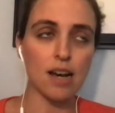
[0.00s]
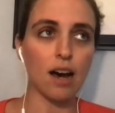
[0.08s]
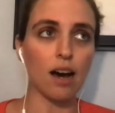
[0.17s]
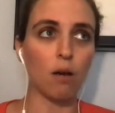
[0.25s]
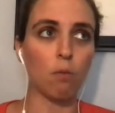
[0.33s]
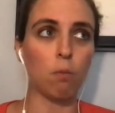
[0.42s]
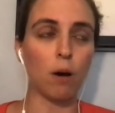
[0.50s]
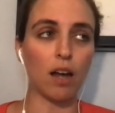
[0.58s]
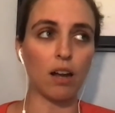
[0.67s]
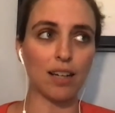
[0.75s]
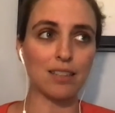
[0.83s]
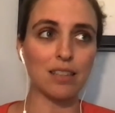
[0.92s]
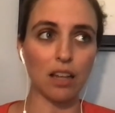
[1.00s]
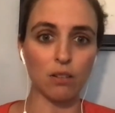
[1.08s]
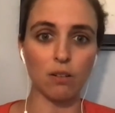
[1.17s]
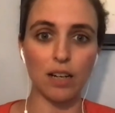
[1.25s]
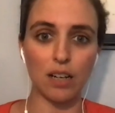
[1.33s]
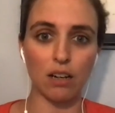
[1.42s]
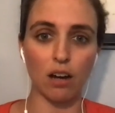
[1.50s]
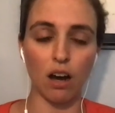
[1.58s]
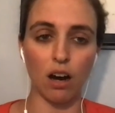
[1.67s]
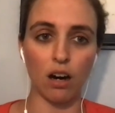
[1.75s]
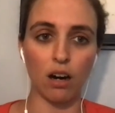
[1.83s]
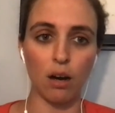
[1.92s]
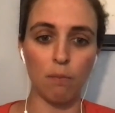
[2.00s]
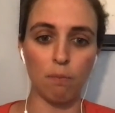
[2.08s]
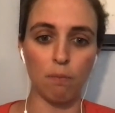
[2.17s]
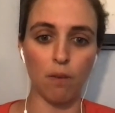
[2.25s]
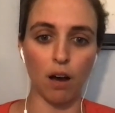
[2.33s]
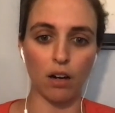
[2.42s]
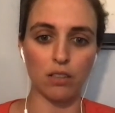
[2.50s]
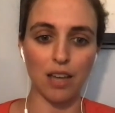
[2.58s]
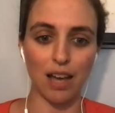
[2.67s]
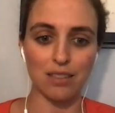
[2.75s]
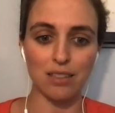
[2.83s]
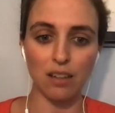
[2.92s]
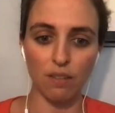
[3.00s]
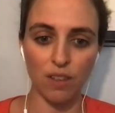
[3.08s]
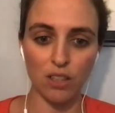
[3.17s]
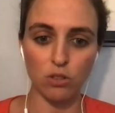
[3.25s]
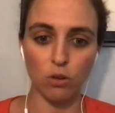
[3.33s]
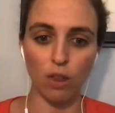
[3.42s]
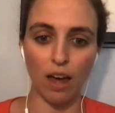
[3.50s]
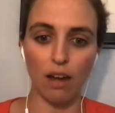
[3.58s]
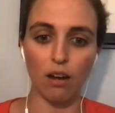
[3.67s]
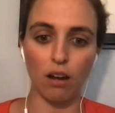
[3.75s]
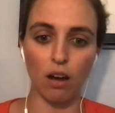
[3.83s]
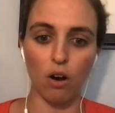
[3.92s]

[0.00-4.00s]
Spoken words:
but accelerated our testing of this so that